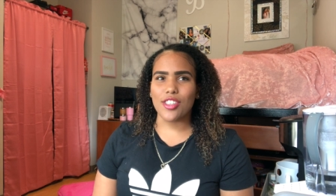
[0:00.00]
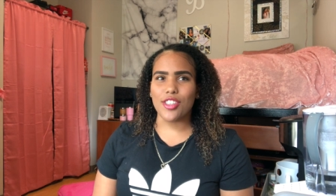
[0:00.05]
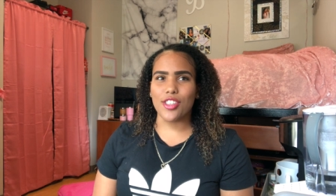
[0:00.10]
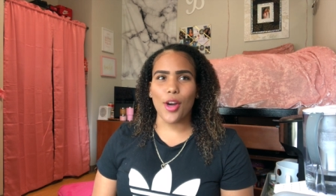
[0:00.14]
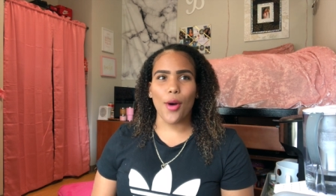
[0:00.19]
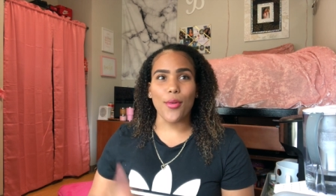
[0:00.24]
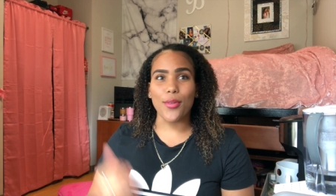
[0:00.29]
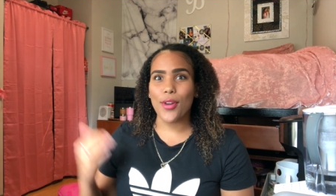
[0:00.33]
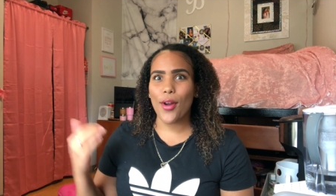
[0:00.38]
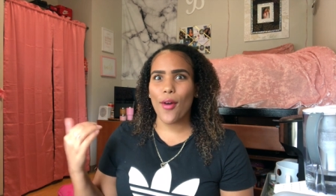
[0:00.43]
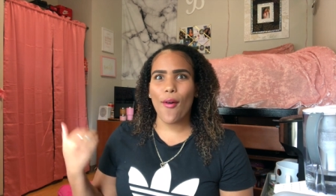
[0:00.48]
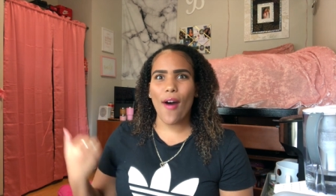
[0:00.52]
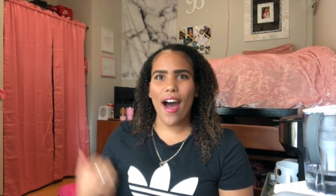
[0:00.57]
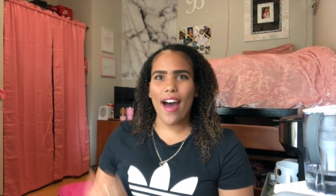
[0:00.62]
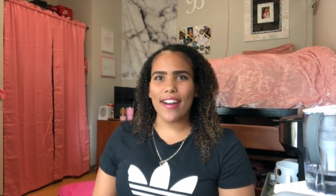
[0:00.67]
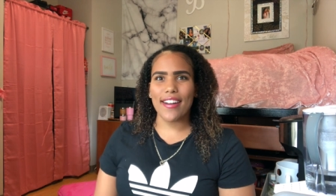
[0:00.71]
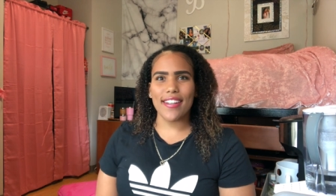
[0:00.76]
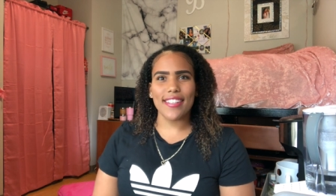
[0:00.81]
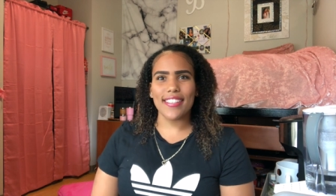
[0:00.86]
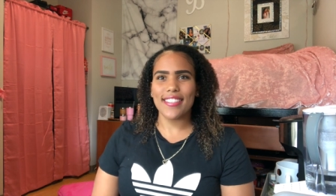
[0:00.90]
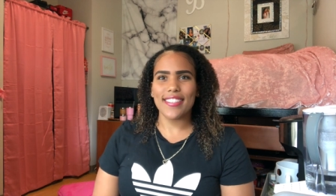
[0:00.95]
don't know
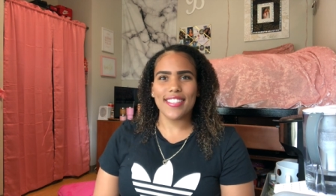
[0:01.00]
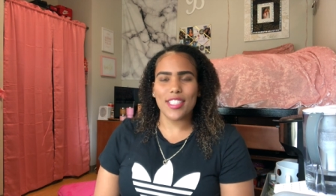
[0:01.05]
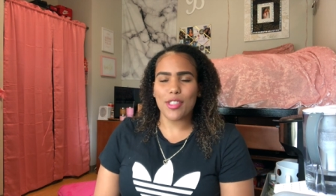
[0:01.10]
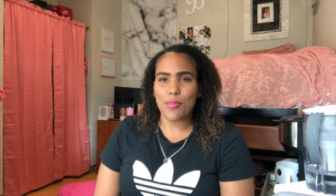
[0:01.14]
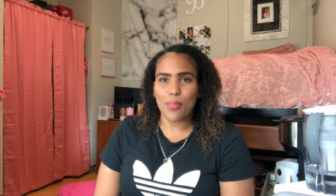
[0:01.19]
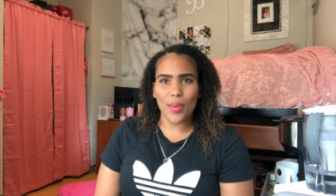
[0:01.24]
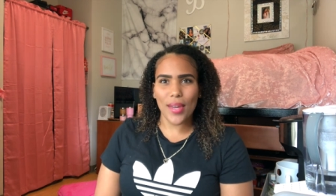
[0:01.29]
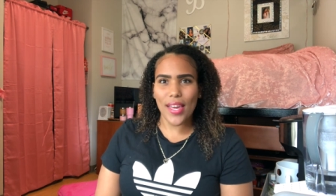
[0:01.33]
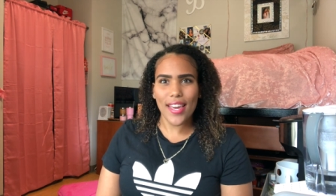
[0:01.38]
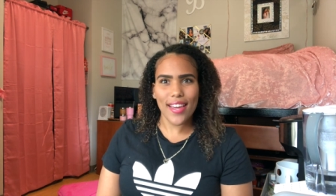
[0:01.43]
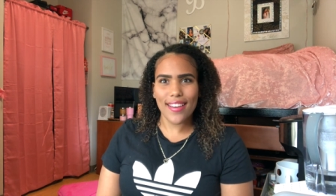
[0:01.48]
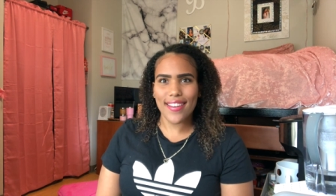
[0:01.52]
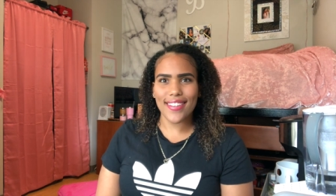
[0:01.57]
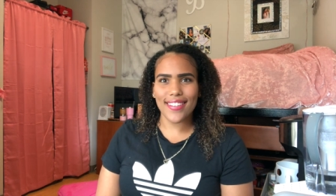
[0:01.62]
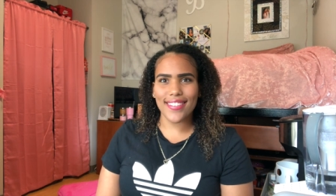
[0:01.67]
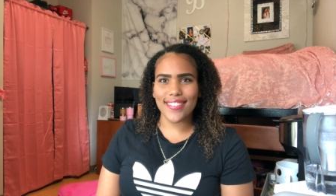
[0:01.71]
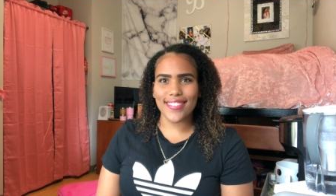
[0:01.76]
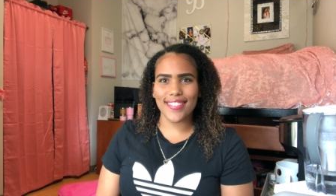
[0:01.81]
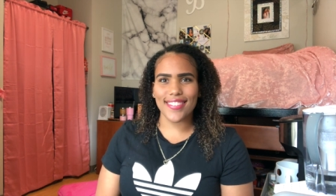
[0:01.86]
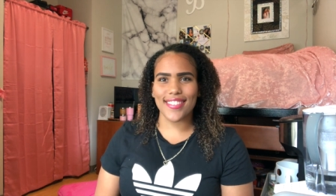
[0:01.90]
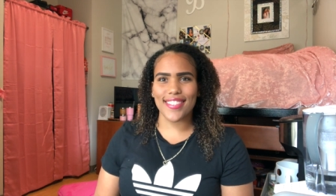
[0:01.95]
how to speak
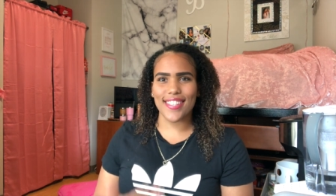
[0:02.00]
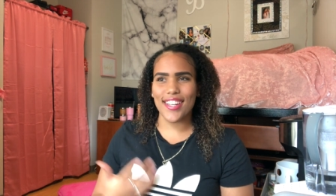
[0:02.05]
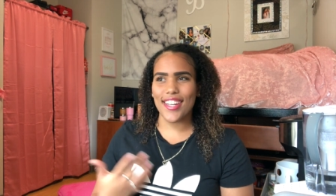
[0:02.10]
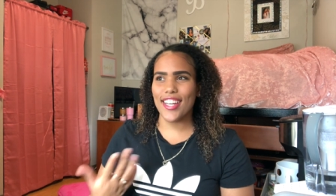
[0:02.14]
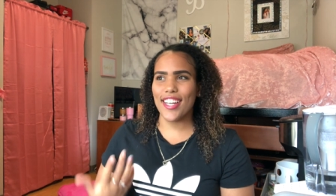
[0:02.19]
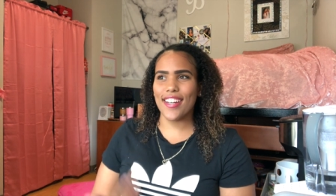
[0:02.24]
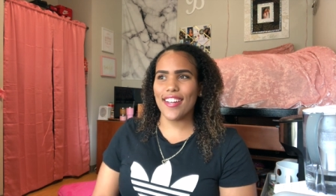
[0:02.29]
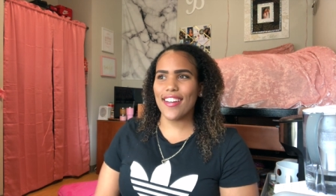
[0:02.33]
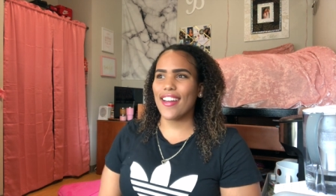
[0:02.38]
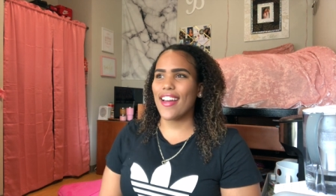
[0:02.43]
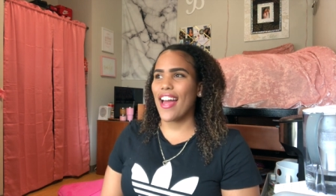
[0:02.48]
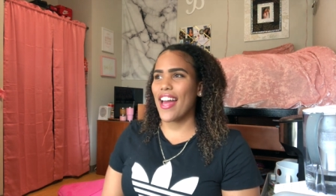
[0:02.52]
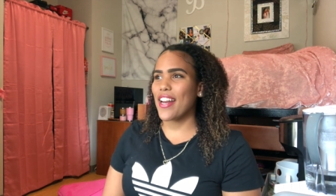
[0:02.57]
to